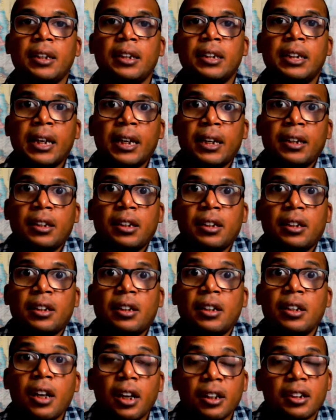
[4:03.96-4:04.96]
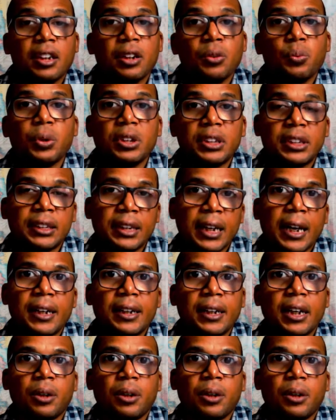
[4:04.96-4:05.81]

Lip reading: then nothing would stand